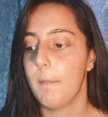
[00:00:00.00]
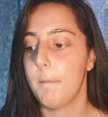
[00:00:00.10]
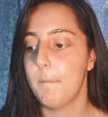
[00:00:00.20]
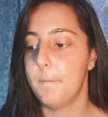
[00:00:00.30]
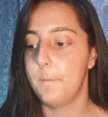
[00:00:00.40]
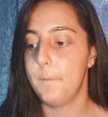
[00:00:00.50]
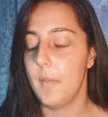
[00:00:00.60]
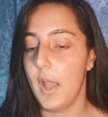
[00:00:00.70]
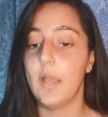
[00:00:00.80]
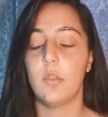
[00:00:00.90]

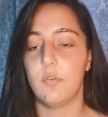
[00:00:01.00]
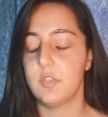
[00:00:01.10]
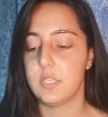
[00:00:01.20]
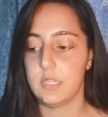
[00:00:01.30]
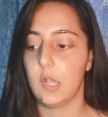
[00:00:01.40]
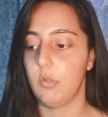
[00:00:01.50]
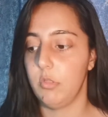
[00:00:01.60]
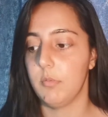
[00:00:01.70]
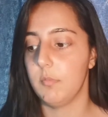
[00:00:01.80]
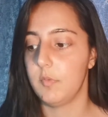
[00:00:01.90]
and obviously tell
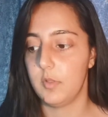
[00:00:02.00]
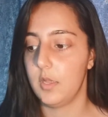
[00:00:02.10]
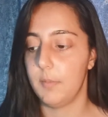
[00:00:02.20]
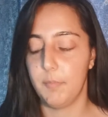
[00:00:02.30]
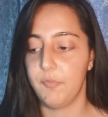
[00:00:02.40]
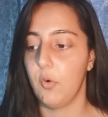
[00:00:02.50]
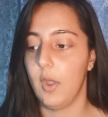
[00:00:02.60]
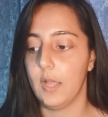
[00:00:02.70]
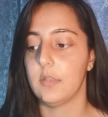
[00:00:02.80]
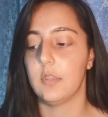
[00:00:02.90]
them
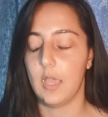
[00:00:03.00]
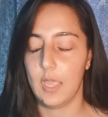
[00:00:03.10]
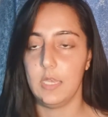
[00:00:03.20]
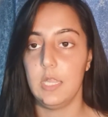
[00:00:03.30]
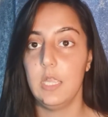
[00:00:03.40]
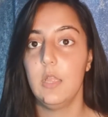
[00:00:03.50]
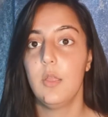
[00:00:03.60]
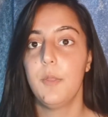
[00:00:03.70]
beforehand that any